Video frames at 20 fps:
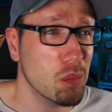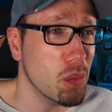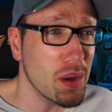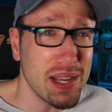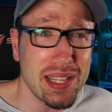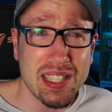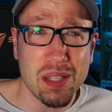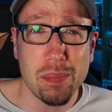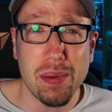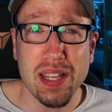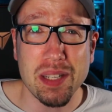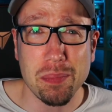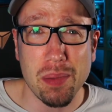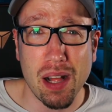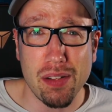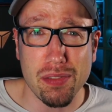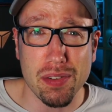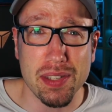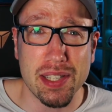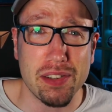What is the best
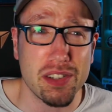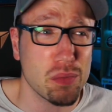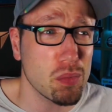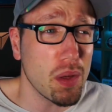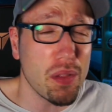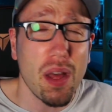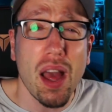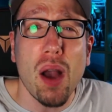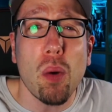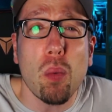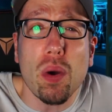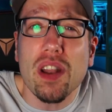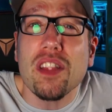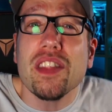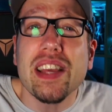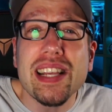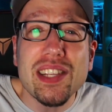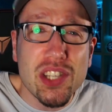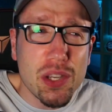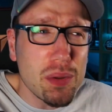Marvel series? What are
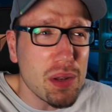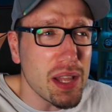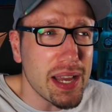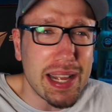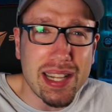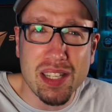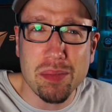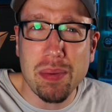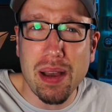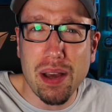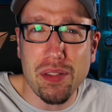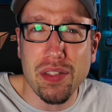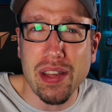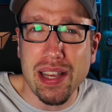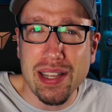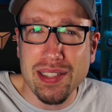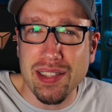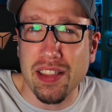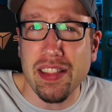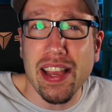things you liked about
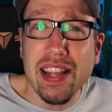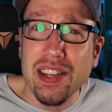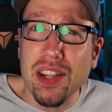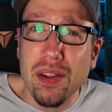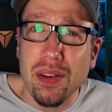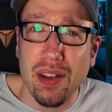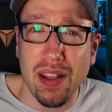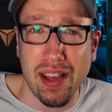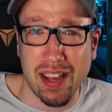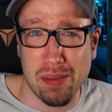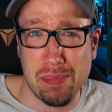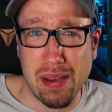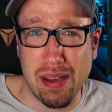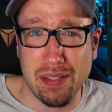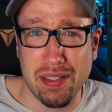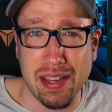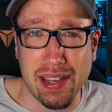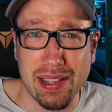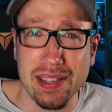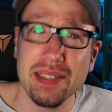things that they don't like about
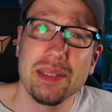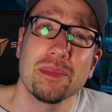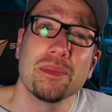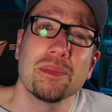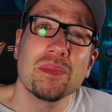things?